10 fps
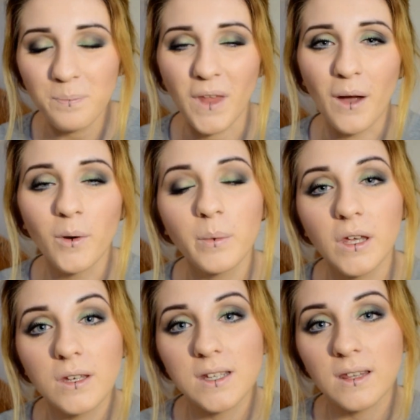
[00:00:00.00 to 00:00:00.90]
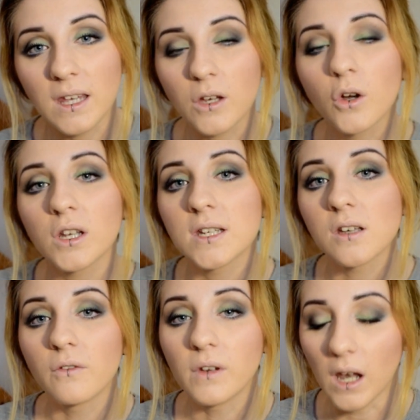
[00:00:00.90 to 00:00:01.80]
I will be using the Goddess
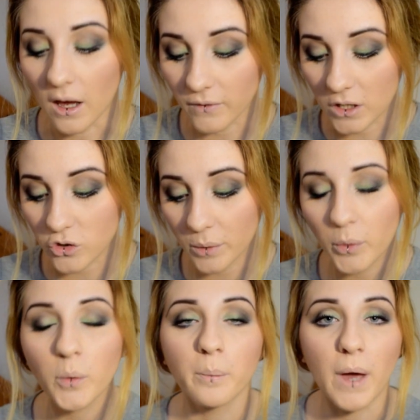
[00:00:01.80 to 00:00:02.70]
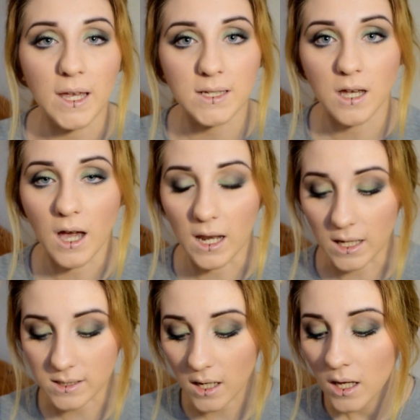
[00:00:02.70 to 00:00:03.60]
of Love Triple Baked
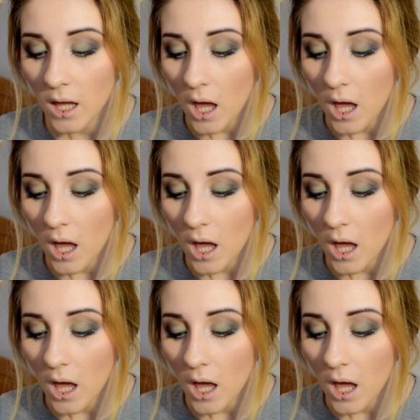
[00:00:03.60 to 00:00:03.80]
Highlighter.